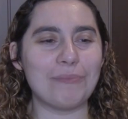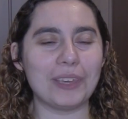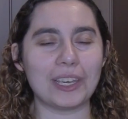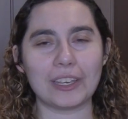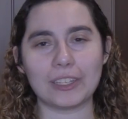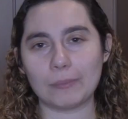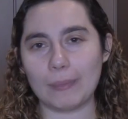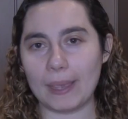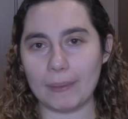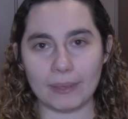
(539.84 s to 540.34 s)

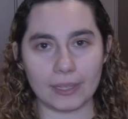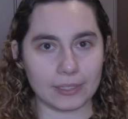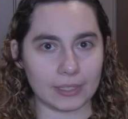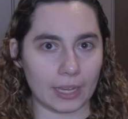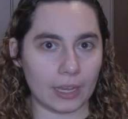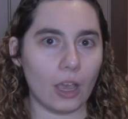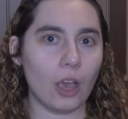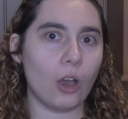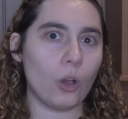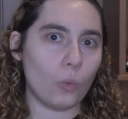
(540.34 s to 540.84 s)
Because maybe it's
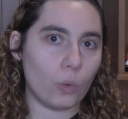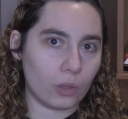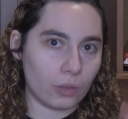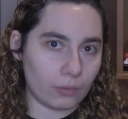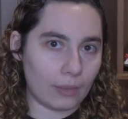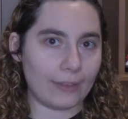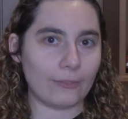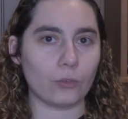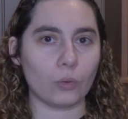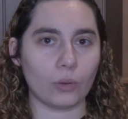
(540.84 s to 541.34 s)
like, oh,
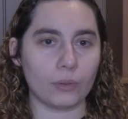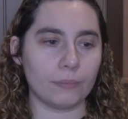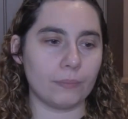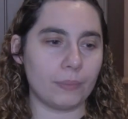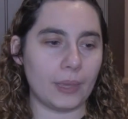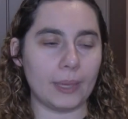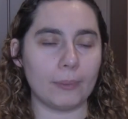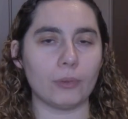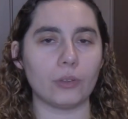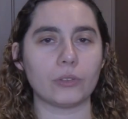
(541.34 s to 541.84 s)
well, everyone
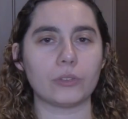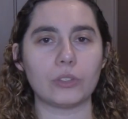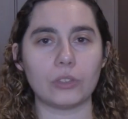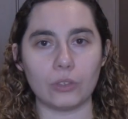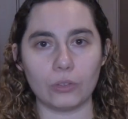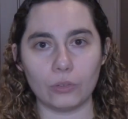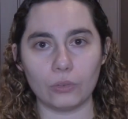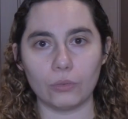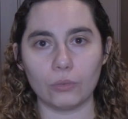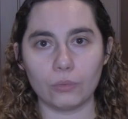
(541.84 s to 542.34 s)
would be able
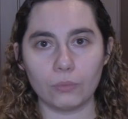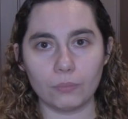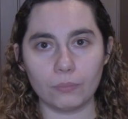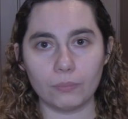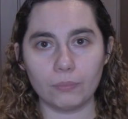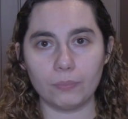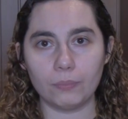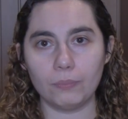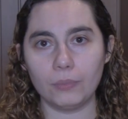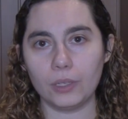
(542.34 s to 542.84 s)
to,
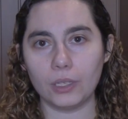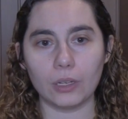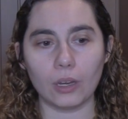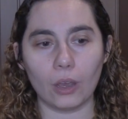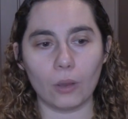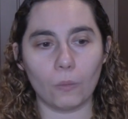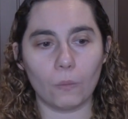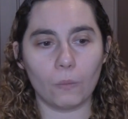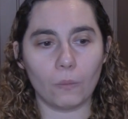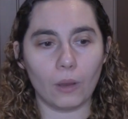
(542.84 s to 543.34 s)
you
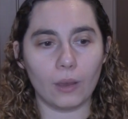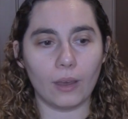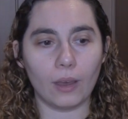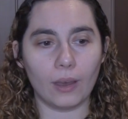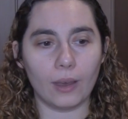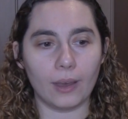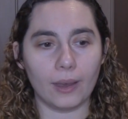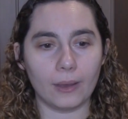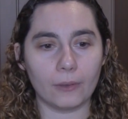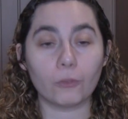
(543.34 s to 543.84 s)
know,
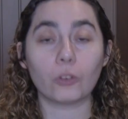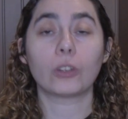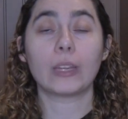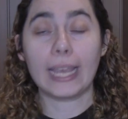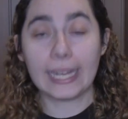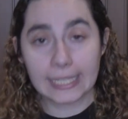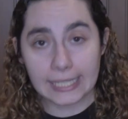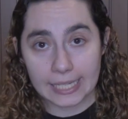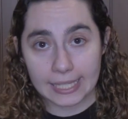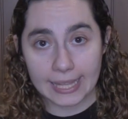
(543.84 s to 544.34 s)

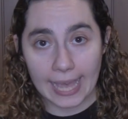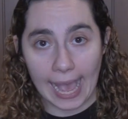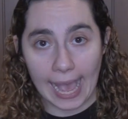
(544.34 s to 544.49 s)
relate to